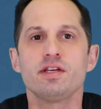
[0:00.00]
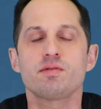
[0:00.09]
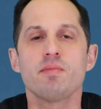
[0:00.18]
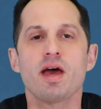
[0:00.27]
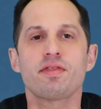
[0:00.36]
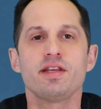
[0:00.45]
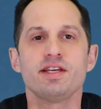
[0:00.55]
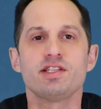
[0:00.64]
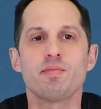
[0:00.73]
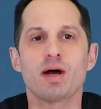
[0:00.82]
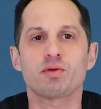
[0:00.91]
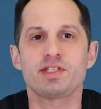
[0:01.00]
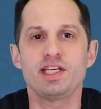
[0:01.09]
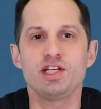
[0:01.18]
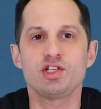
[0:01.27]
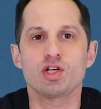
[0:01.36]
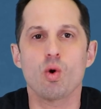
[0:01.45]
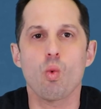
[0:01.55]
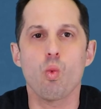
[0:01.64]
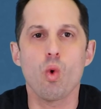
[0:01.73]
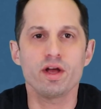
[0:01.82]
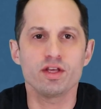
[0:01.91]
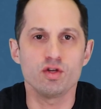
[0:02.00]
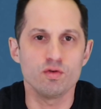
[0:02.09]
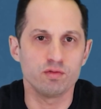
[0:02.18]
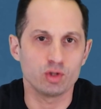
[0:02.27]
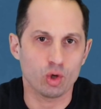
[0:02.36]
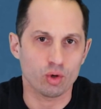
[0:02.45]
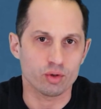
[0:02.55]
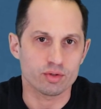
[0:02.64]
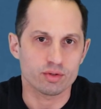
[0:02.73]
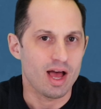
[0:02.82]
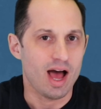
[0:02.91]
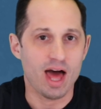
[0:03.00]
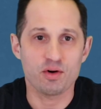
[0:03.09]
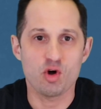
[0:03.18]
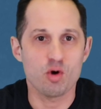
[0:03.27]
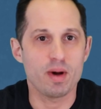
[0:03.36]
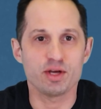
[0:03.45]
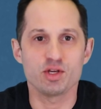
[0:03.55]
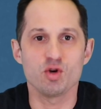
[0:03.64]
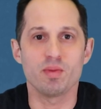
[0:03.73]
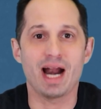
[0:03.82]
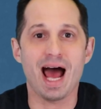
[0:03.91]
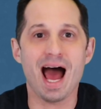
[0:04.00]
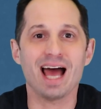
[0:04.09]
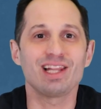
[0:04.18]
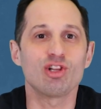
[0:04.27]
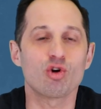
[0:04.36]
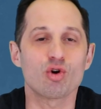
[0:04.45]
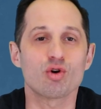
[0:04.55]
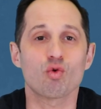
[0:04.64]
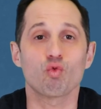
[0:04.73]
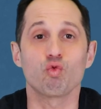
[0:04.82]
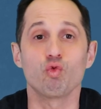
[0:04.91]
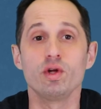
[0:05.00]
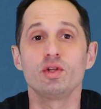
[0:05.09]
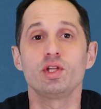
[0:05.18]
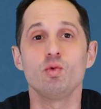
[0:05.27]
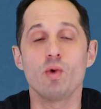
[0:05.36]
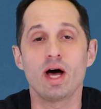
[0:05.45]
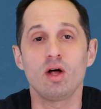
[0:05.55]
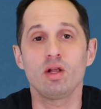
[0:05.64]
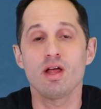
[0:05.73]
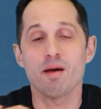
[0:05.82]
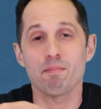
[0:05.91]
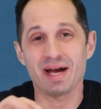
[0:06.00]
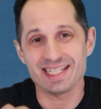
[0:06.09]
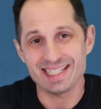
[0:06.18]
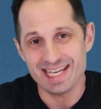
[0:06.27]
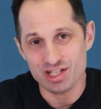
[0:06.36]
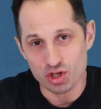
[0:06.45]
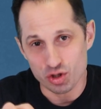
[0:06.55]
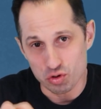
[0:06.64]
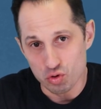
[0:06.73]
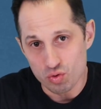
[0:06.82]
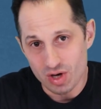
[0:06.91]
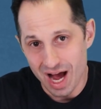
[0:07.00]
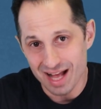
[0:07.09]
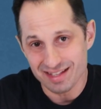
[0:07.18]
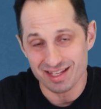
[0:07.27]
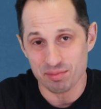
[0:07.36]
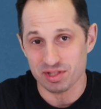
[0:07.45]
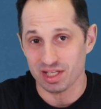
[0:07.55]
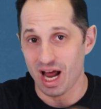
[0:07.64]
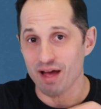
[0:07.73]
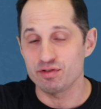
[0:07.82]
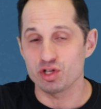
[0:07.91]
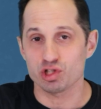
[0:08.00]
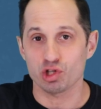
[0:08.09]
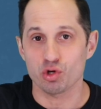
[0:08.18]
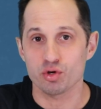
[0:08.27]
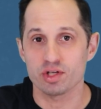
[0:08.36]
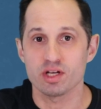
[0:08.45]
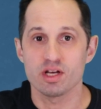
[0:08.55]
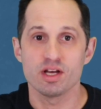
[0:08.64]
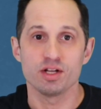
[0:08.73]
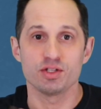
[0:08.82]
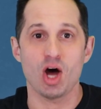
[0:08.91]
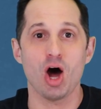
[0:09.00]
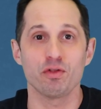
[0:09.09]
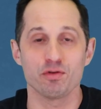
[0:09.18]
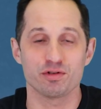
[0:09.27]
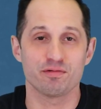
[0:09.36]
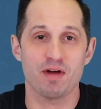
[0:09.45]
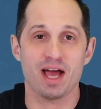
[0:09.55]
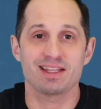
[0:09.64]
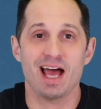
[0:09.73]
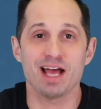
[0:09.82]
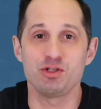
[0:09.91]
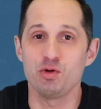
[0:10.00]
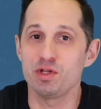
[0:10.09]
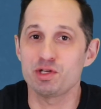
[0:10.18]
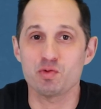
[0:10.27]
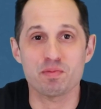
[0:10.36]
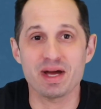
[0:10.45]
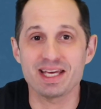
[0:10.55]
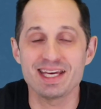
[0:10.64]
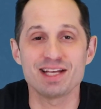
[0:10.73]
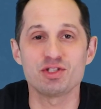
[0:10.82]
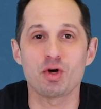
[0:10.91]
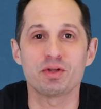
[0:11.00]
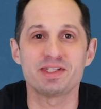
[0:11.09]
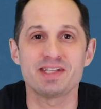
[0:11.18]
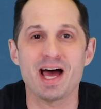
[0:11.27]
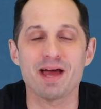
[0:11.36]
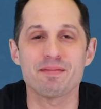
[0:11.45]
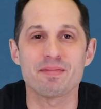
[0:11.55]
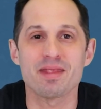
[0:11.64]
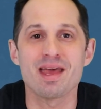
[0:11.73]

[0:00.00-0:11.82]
This method is about teaching what you've learned. I don't know about you, but I learn really well by teaching new concepts that I've just learned to others. In fact, I do this with my kids all the time.